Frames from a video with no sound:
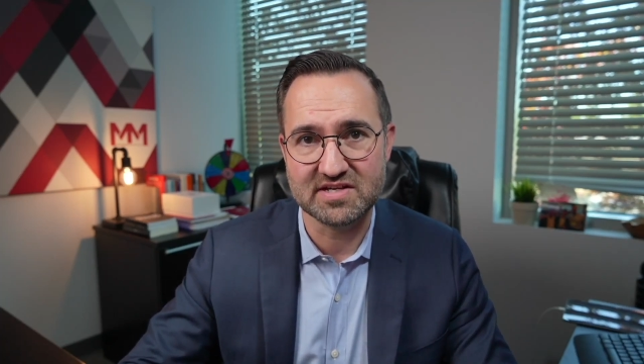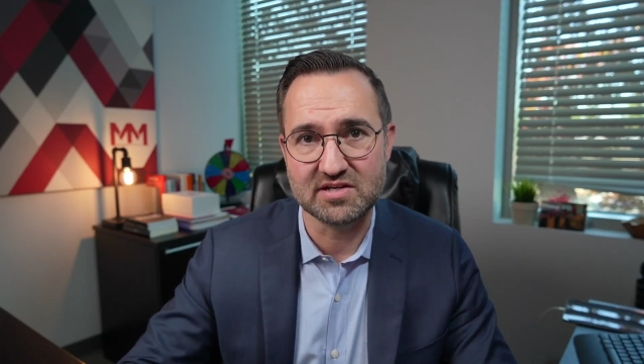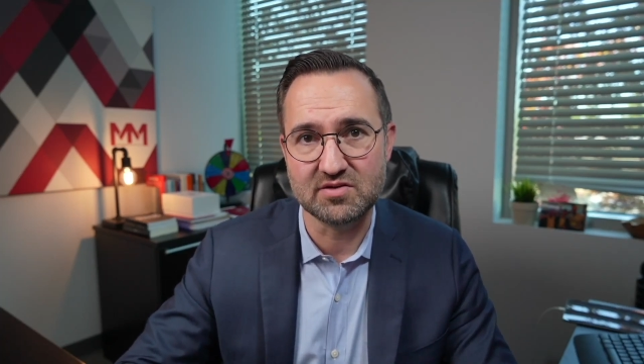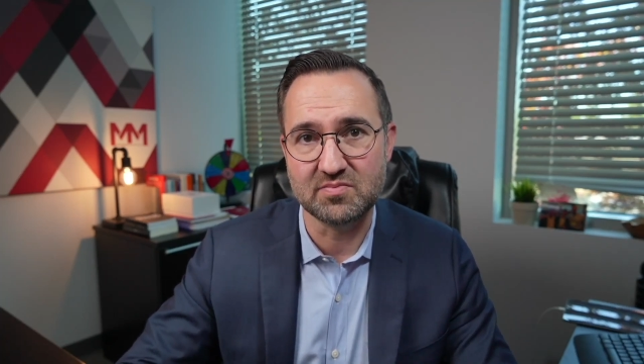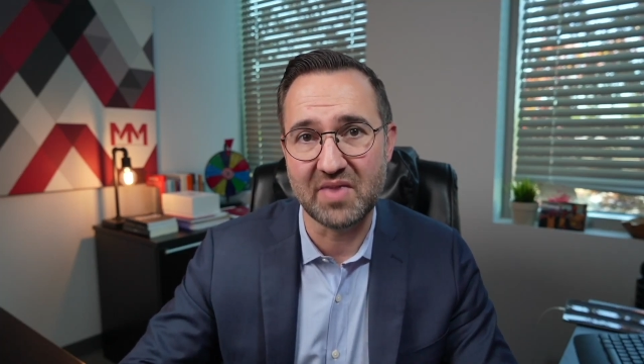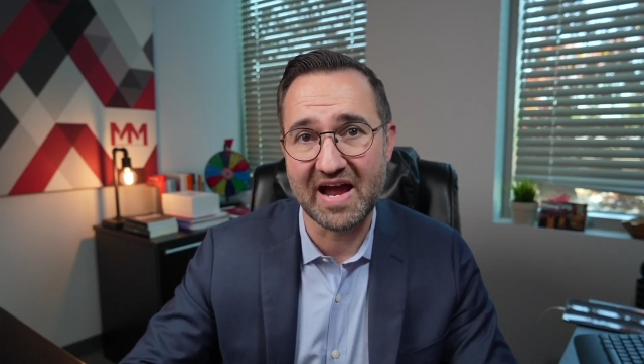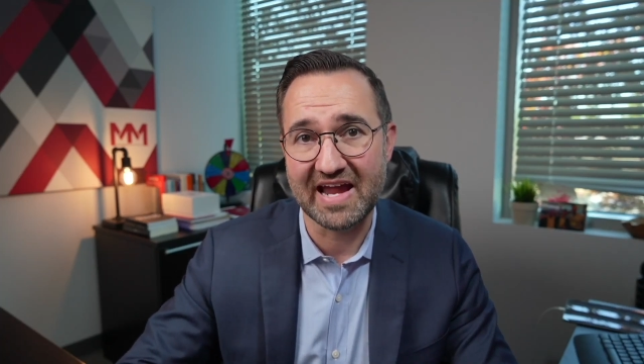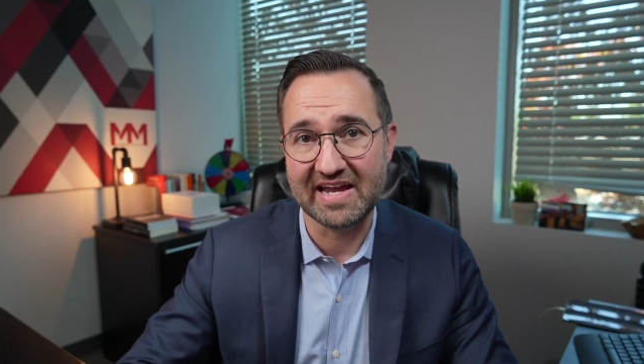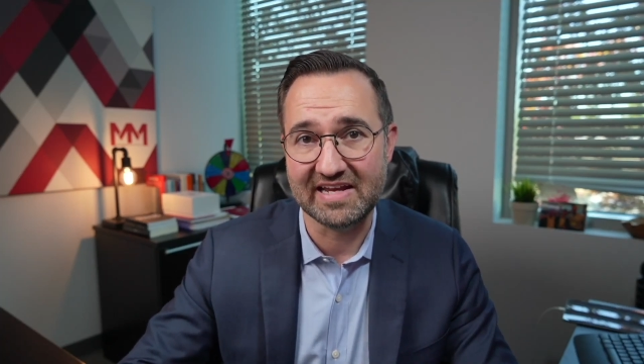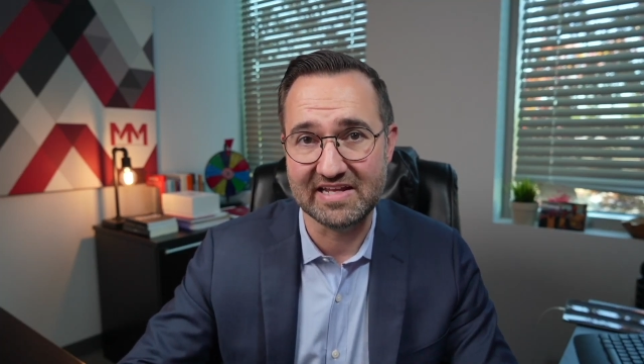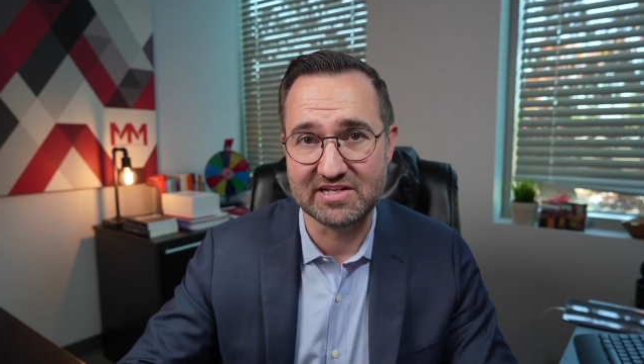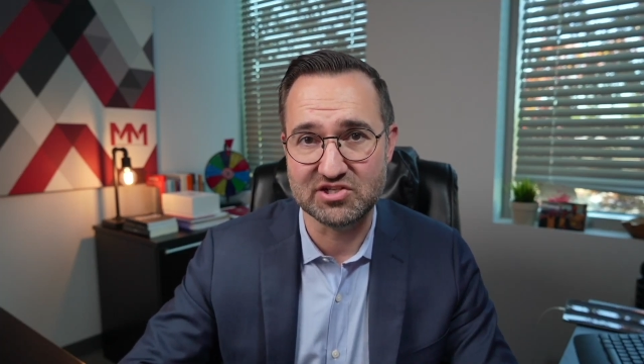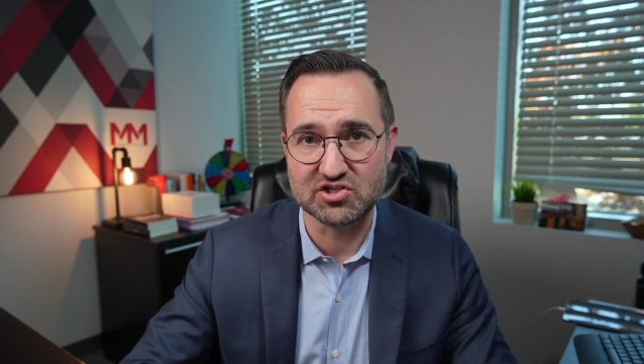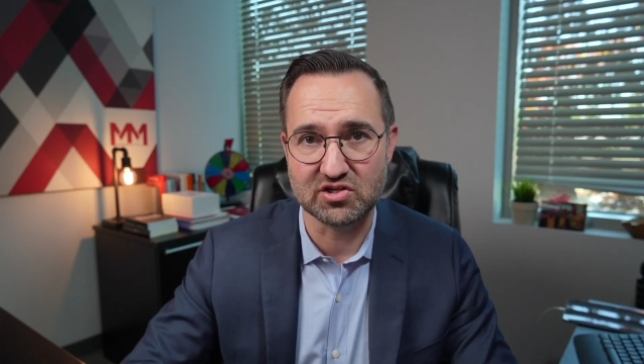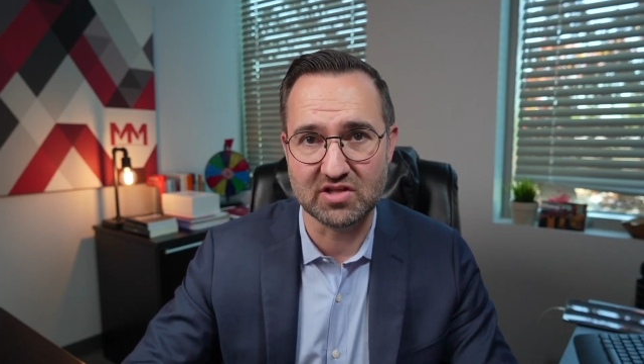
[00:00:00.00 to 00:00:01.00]
and you buy it
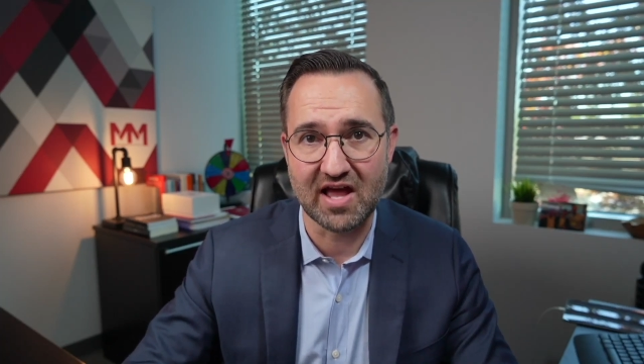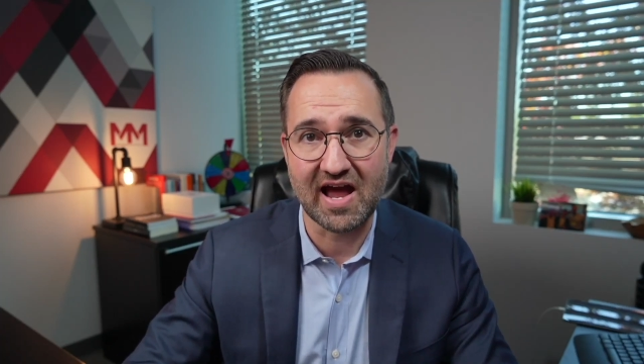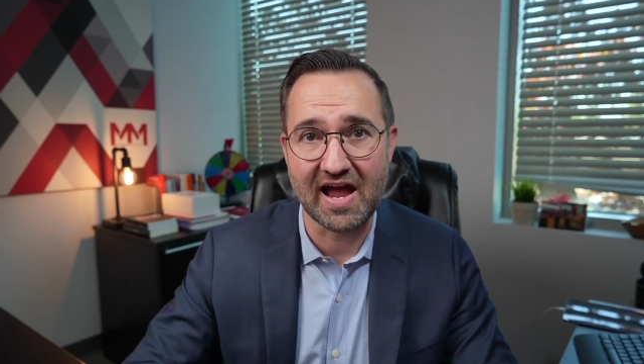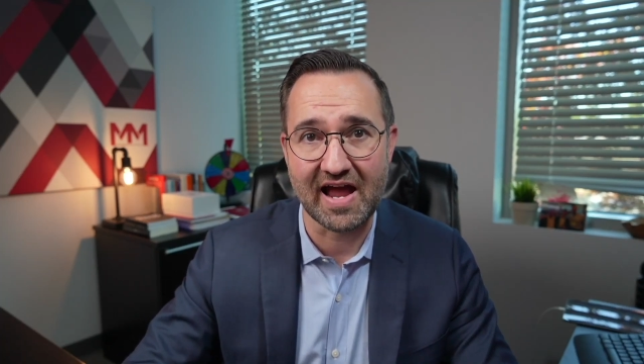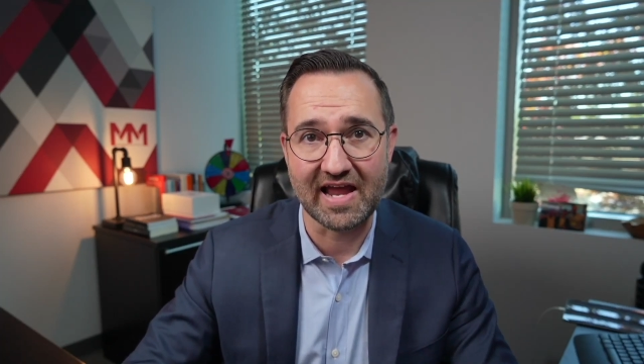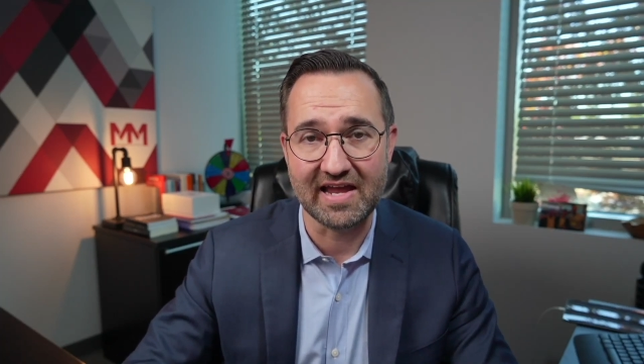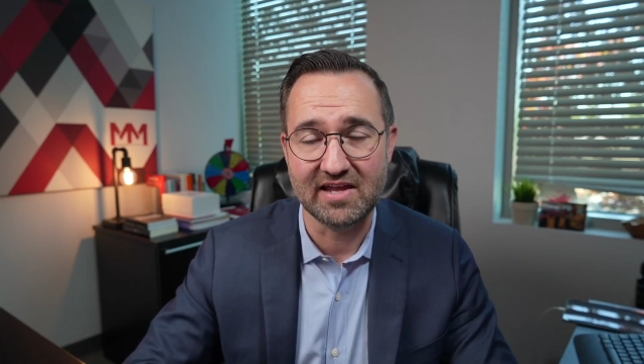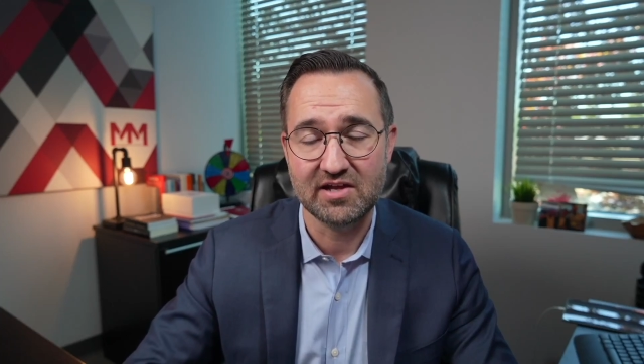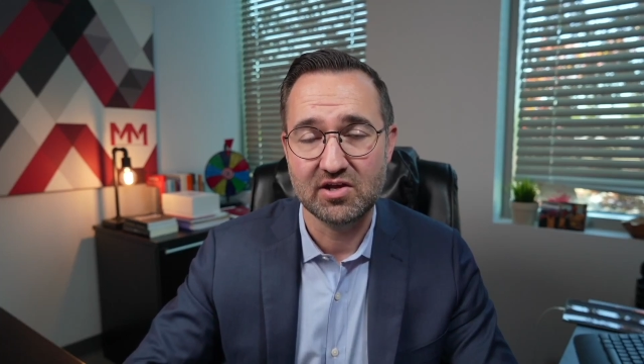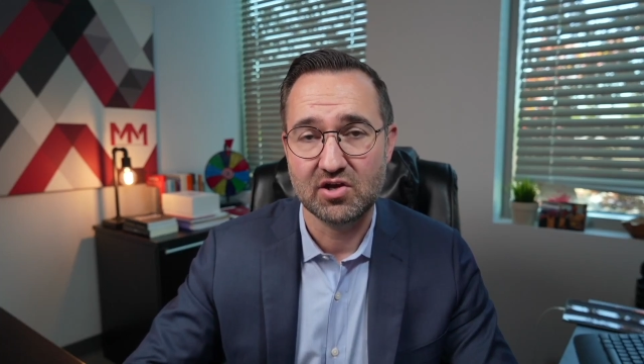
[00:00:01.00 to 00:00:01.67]
in July,